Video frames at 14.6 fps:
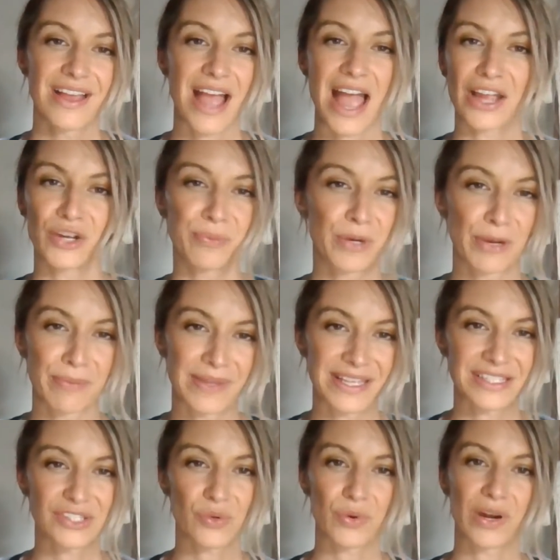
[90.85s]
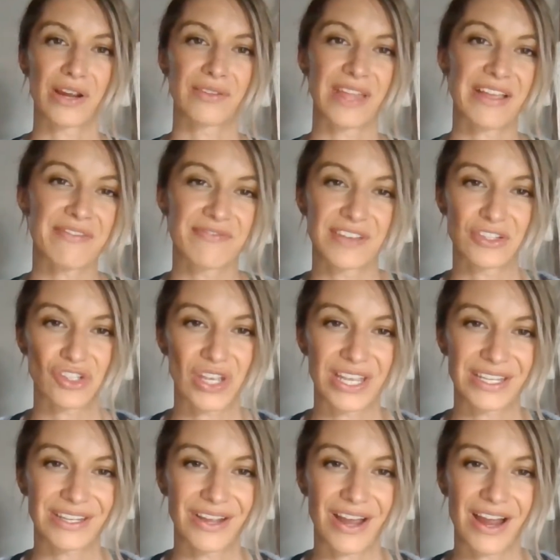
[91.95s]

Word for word: higher purpose or our life vision,